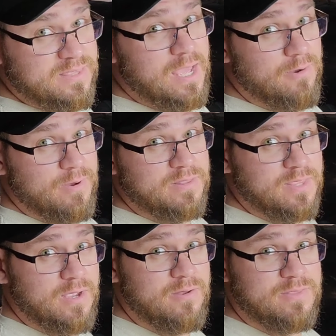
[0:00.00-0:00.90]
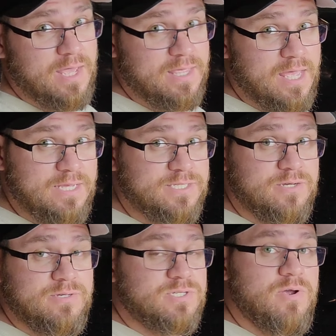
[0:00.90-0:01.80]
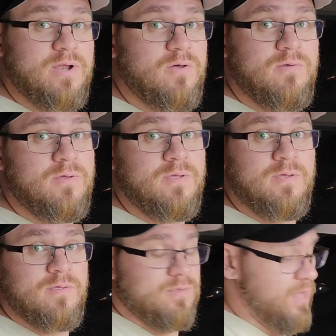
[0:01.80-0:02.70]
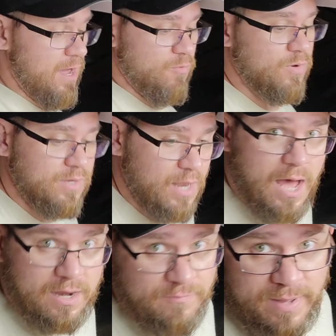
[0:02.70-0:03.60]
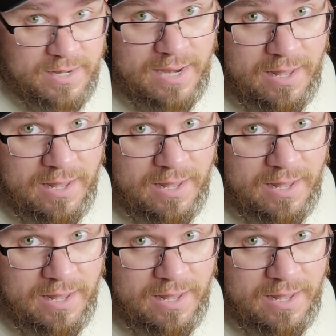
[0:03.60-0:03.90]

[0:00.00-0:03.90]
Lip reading: that right there, that K-Series cradle, that would not have made it